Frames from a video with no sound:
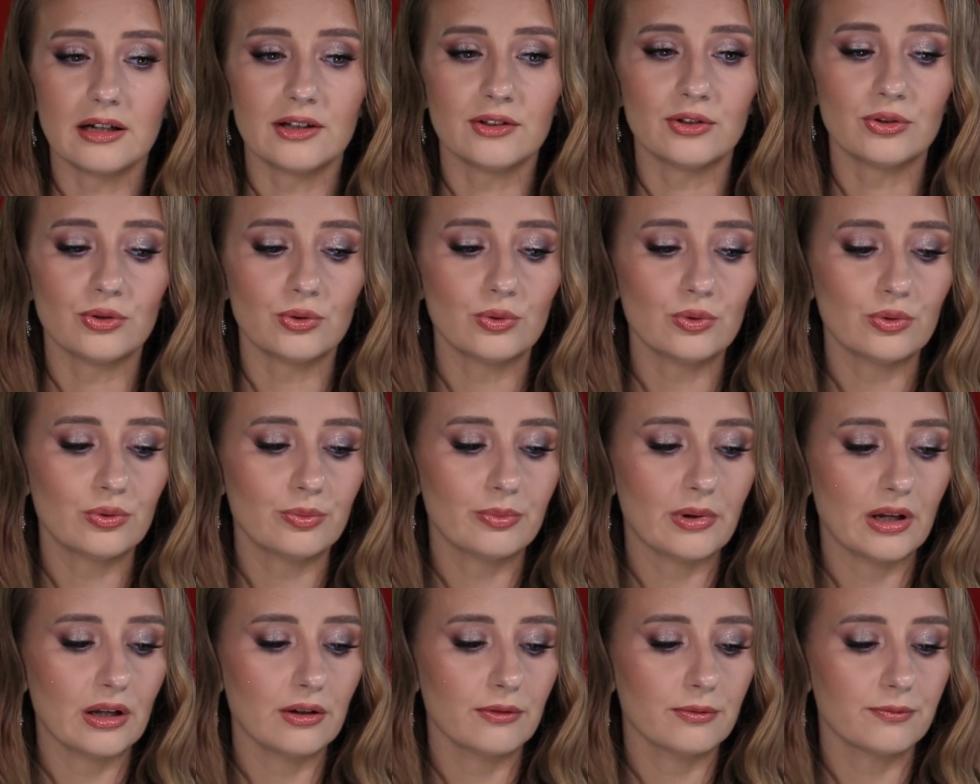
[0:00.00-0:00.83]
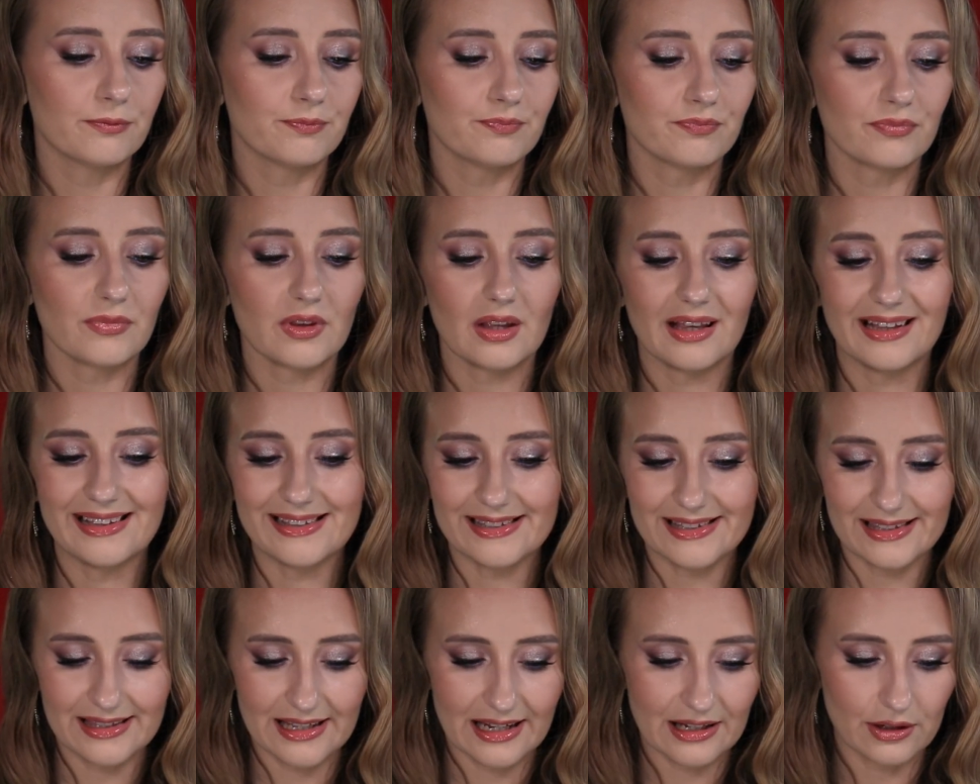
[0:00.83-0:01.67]
and you may,
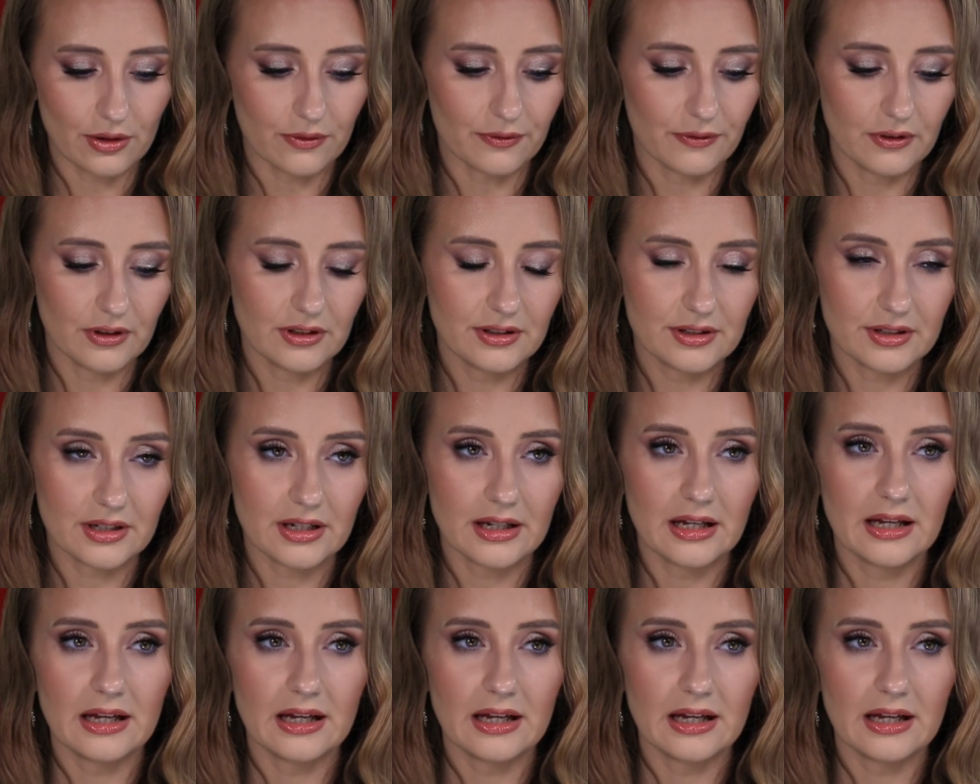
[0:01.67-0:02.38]
instead of it,